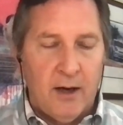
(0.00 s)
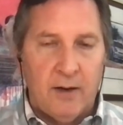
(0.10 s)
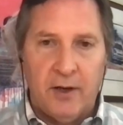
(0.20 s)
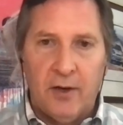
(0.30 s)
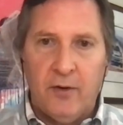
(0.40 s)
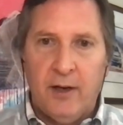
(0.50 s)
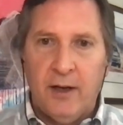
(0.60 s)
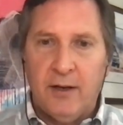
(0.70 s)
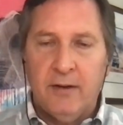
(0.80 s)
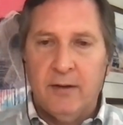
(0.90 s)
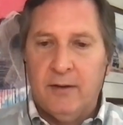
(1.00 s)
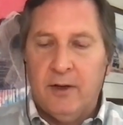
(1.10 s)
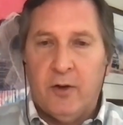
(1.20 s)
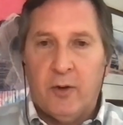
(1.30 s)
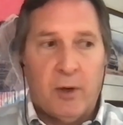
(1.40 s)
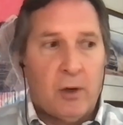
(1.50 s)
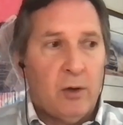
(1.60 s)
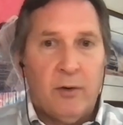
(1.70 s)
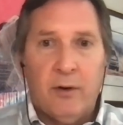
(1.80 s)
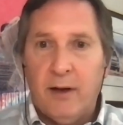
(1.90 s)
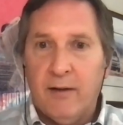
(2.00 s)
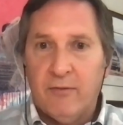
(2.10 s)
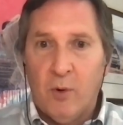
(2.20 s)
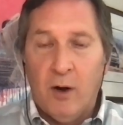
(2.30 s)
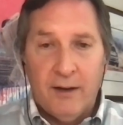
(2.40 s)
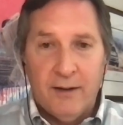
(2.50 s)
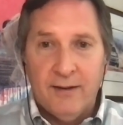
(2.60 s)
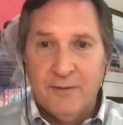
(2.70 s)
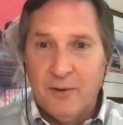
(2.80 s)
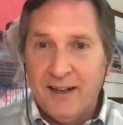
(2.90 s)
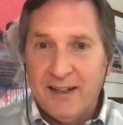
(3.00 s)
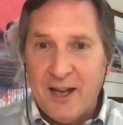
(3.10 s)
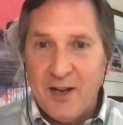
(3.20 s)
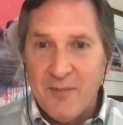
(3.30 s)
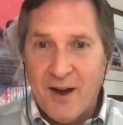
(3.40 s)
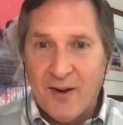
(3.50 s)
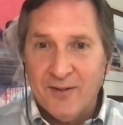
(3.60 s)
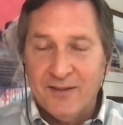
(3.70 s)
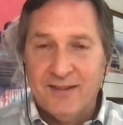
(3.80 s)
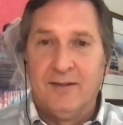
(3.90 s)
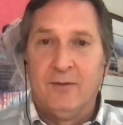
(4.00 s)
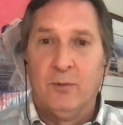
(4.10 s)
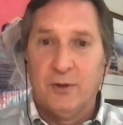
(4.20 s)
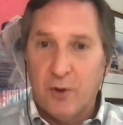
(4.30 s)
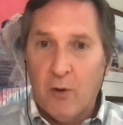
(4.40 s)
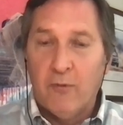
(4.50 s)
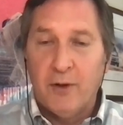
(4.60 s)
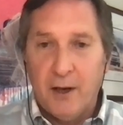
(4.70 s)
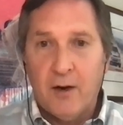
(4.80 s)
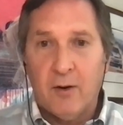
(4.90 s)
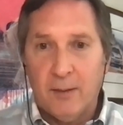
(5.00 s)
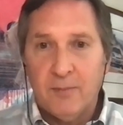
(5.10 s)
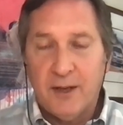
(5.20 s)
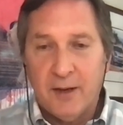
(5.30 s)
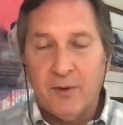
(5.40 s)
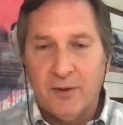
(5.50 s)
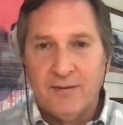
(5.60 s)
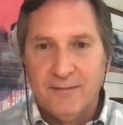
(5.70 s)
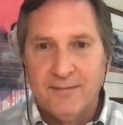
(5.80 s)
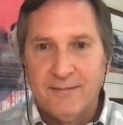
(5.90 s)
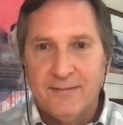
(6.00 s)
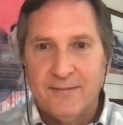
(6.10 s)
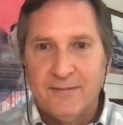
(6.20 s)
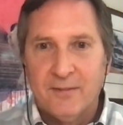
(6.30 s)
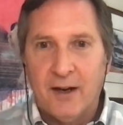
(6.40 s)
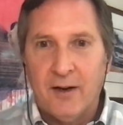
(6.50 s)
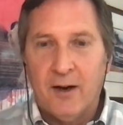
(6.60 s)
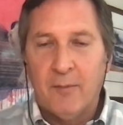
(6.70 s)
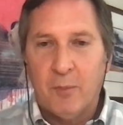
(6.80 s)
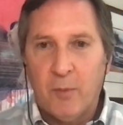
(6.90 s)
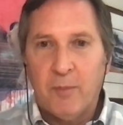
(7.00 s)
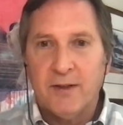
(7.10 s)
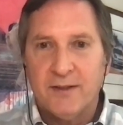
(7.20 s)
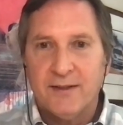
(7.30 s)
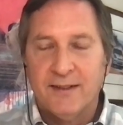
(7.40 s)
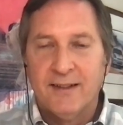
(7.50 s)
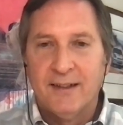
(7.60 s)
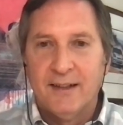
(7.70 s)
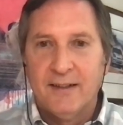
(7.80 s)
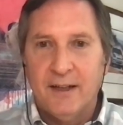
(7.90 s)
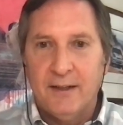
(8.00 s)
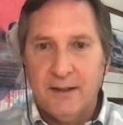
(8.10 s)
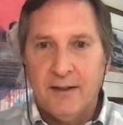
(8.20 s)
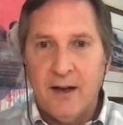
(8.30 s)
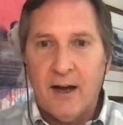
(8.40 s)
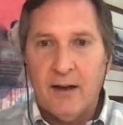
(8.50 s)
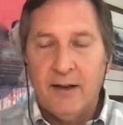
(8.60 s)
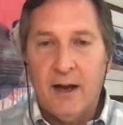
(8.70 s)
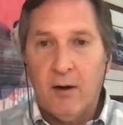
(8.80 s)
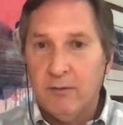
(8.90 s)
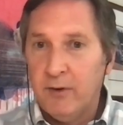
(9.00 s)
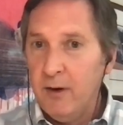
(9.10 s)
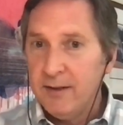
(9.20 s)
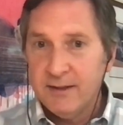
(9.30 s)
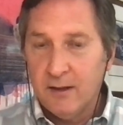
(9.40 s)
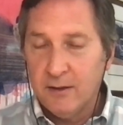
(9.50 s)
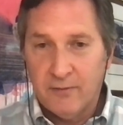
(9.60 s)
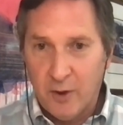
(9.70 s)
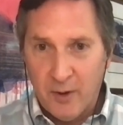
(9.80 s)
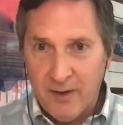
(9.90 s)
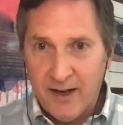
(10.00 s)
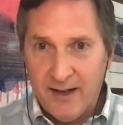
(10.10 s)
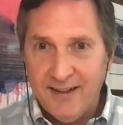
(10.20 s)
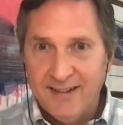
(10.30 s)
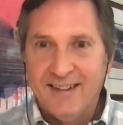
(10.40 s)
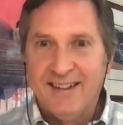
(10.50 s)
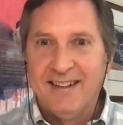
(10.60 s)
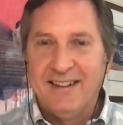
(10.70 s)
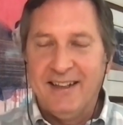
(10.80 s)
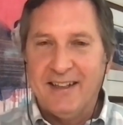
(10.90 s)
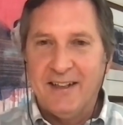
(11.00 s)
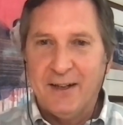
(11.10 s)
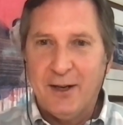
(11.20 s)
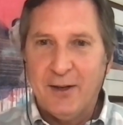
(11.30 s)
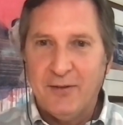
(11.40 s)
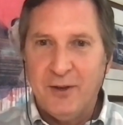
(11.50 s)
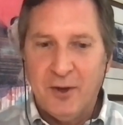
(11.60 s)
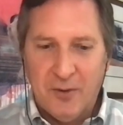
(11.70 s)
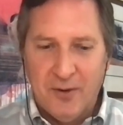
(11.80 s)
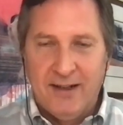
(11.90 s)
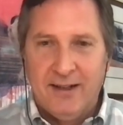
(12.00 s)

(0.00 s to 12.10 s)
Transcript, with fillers: On the other hand, you know the McLaren F1 when it came out was over the air updatable, right? On purpose, they did that. Now they're not selling very many, and they can kind of you know